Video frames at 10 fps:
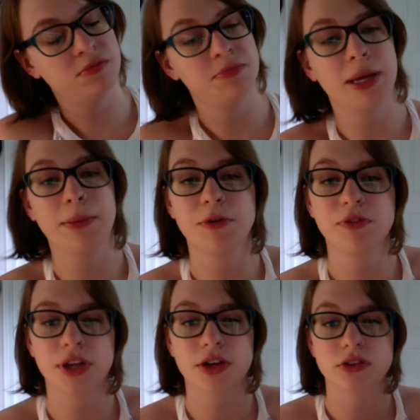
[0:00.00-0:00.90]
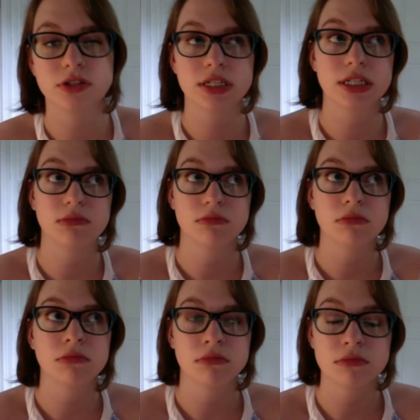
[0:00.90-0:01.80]
Paper feels
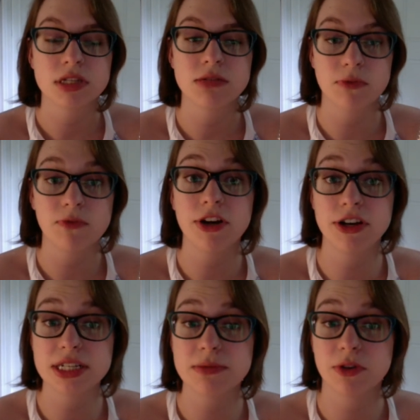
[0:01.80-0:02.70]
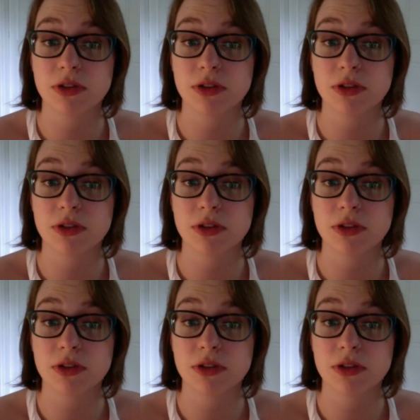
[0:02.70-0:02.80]
very smooth,